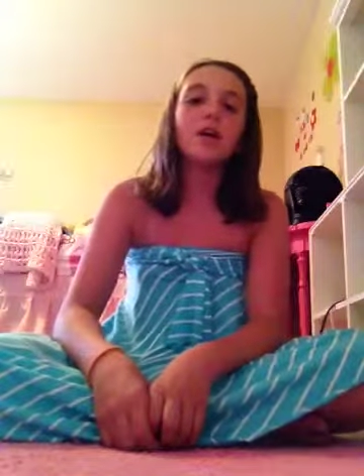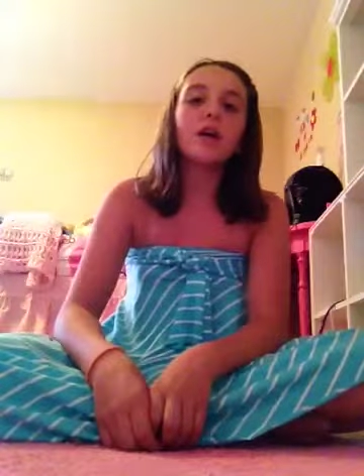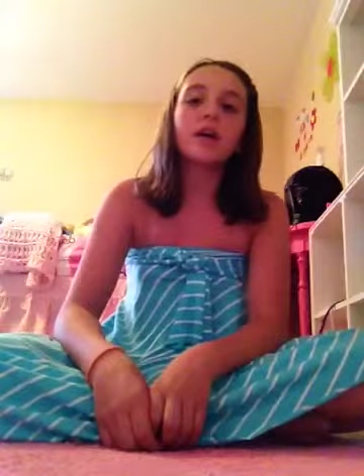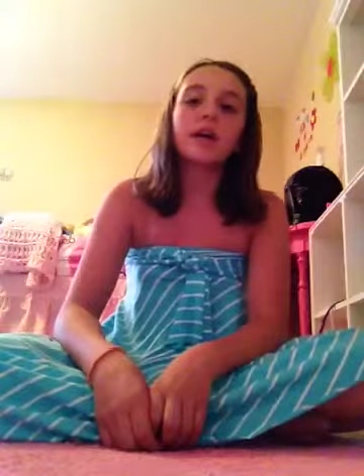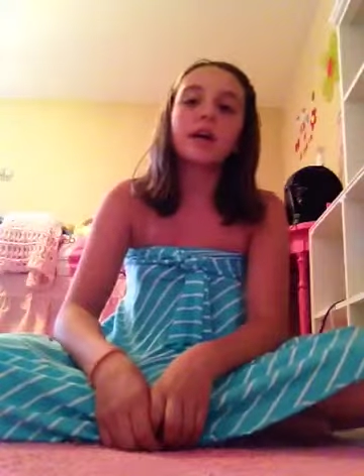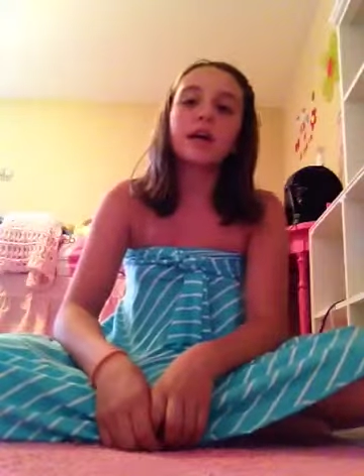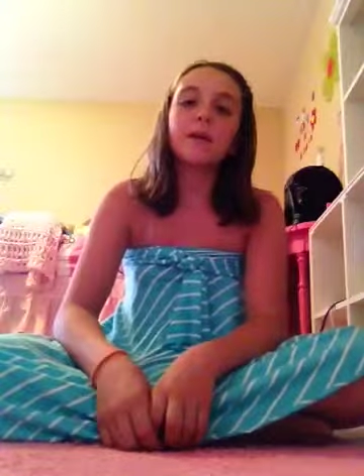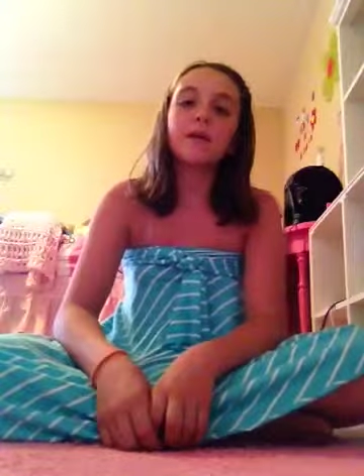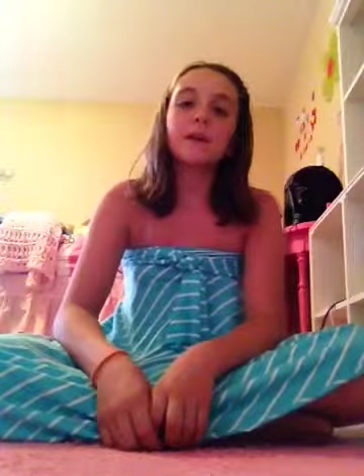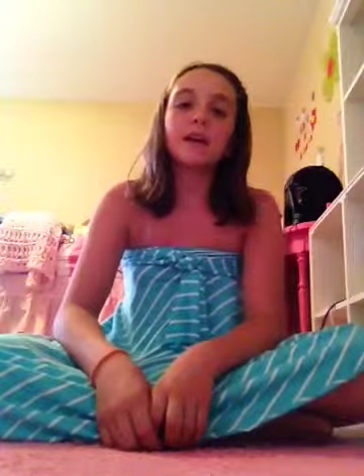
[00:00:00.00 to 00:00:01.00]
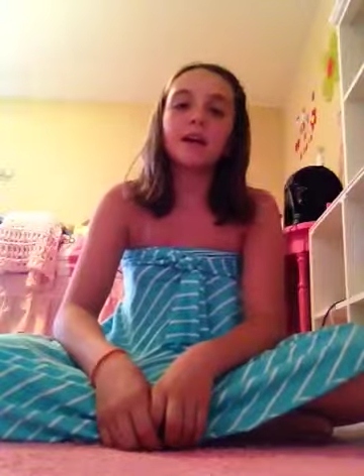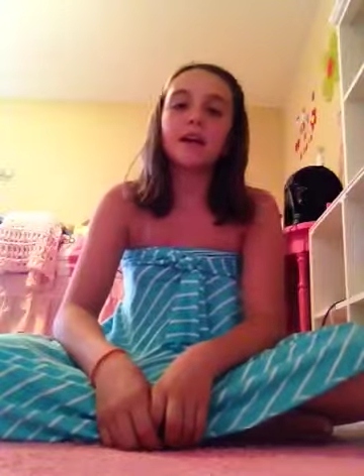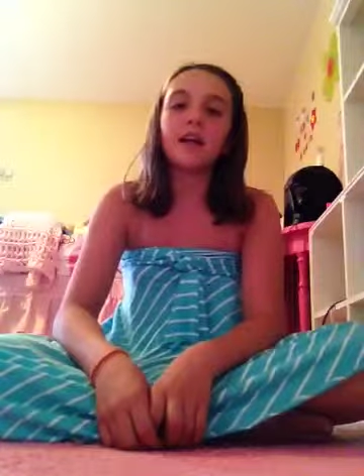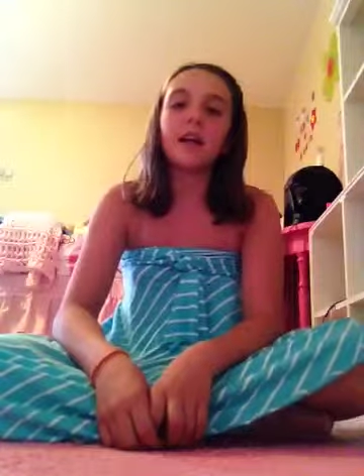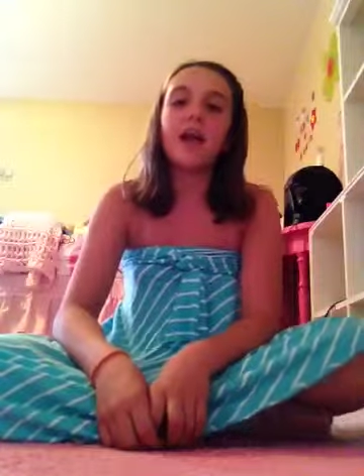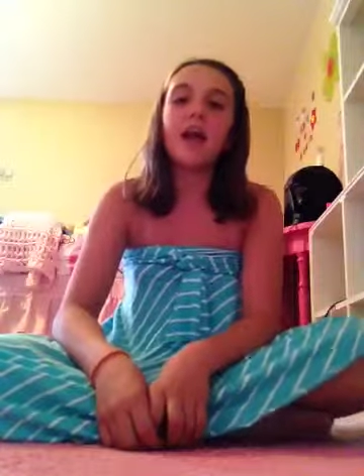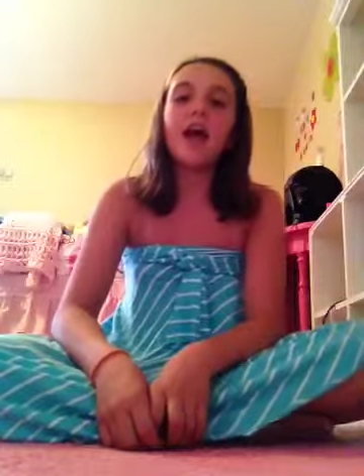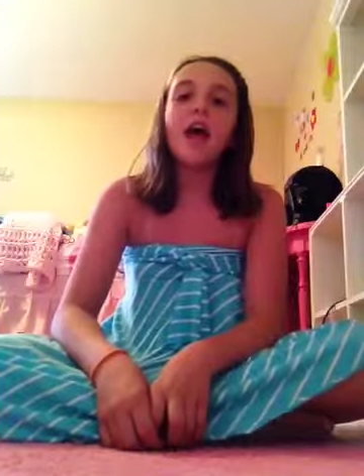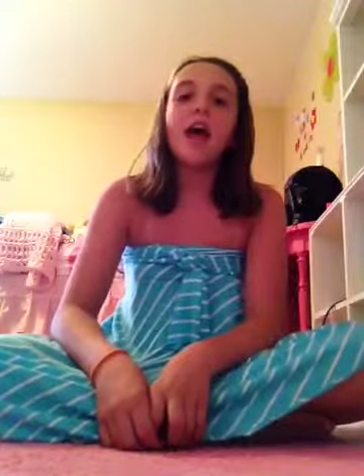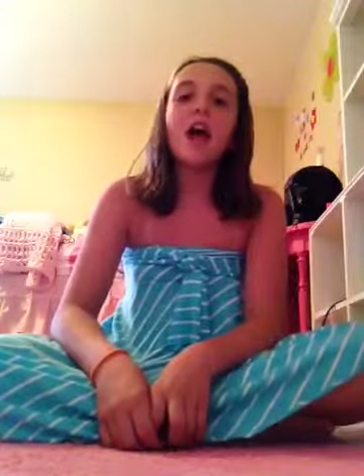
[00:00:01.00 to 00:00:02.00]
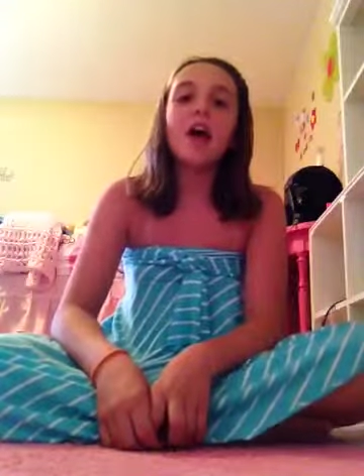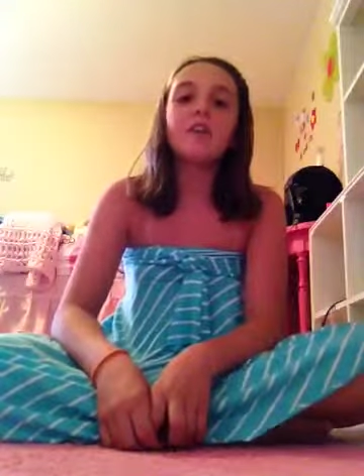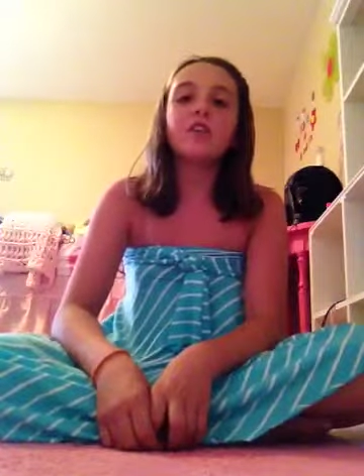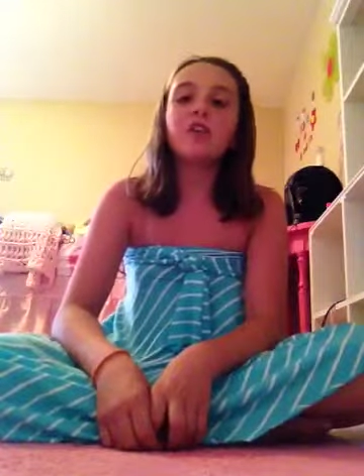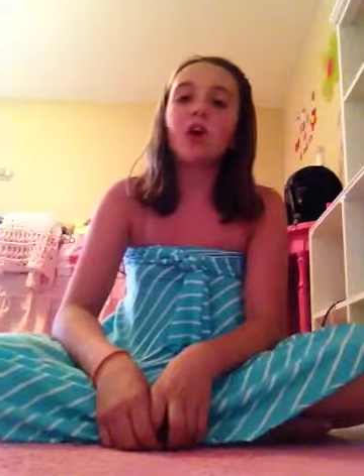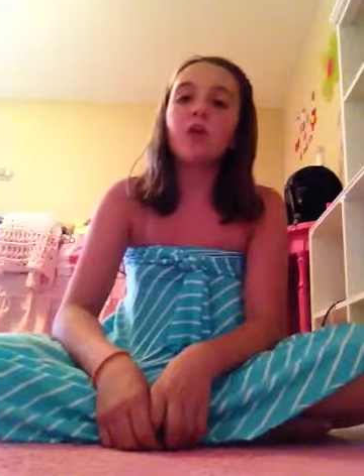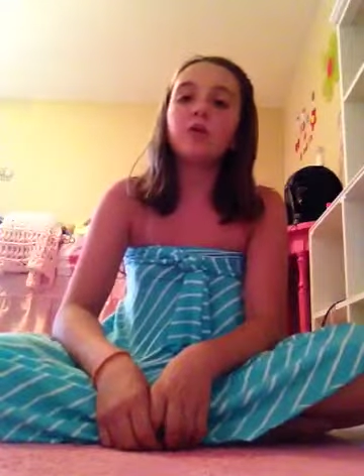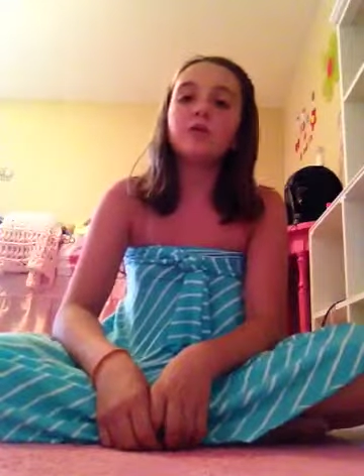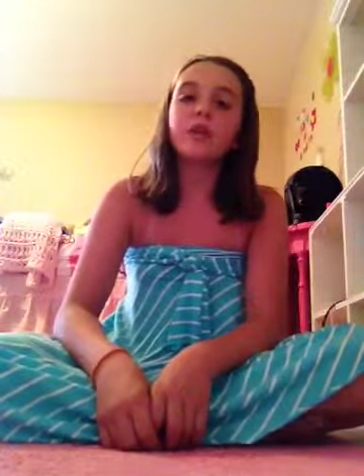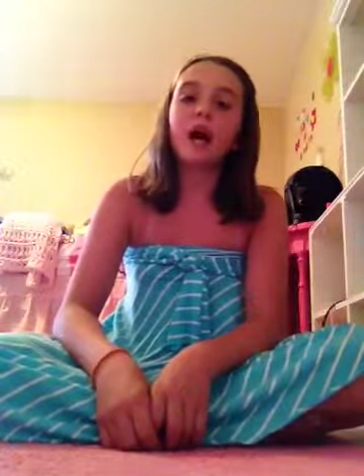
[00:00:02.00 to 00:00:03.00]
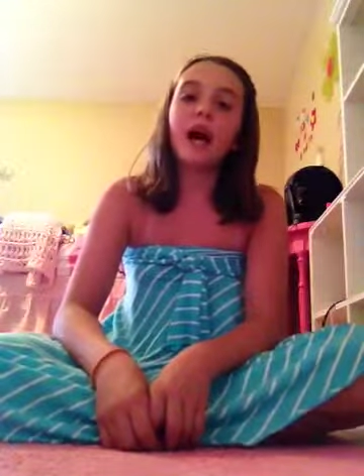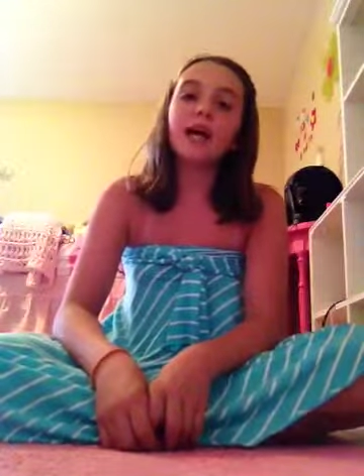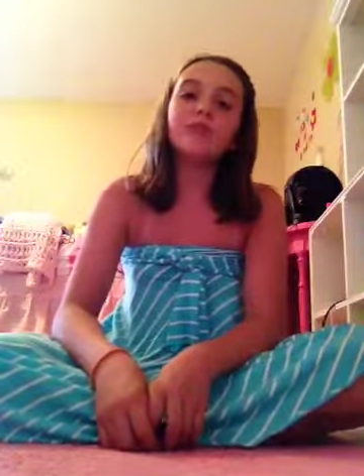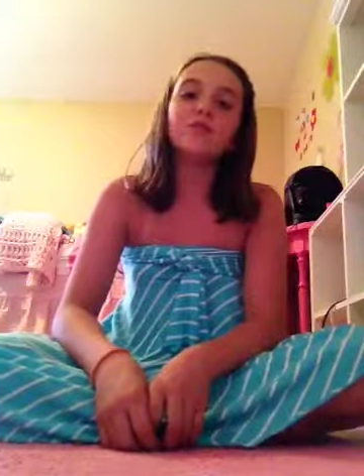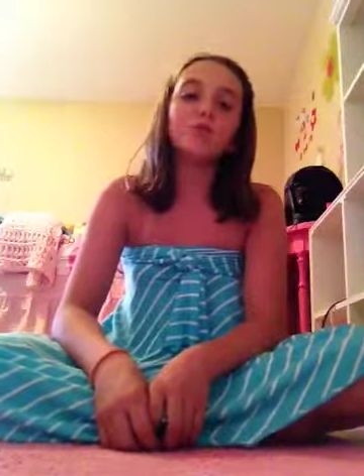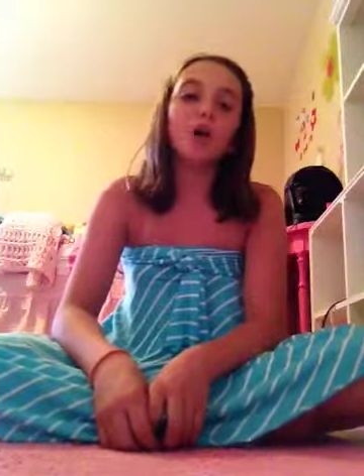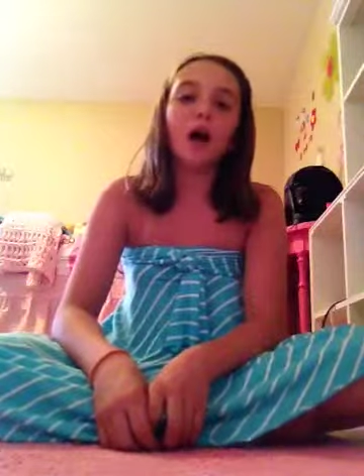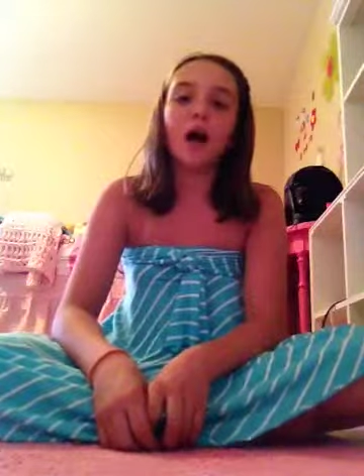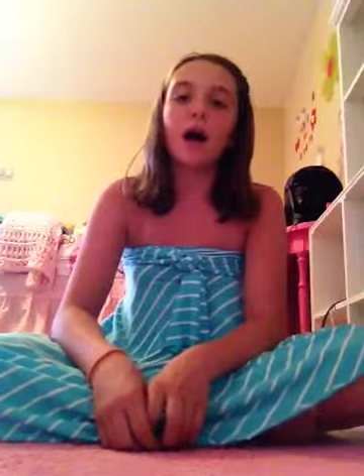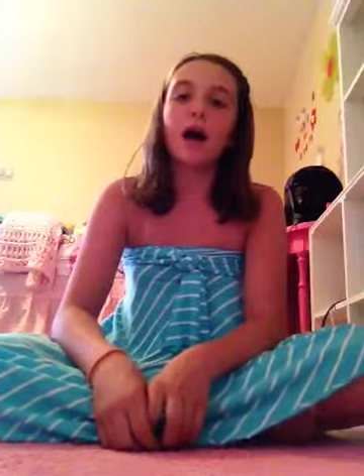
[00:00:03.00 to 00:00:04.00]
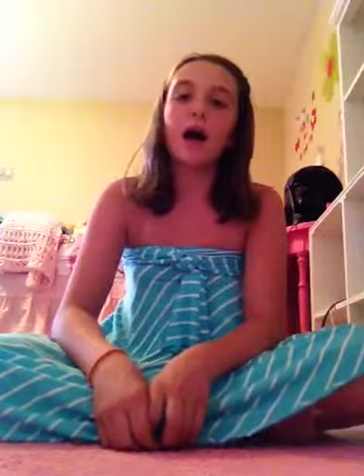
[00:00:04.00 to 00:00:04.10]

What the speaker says: Couldn't keep it in, heaven knows I've tried.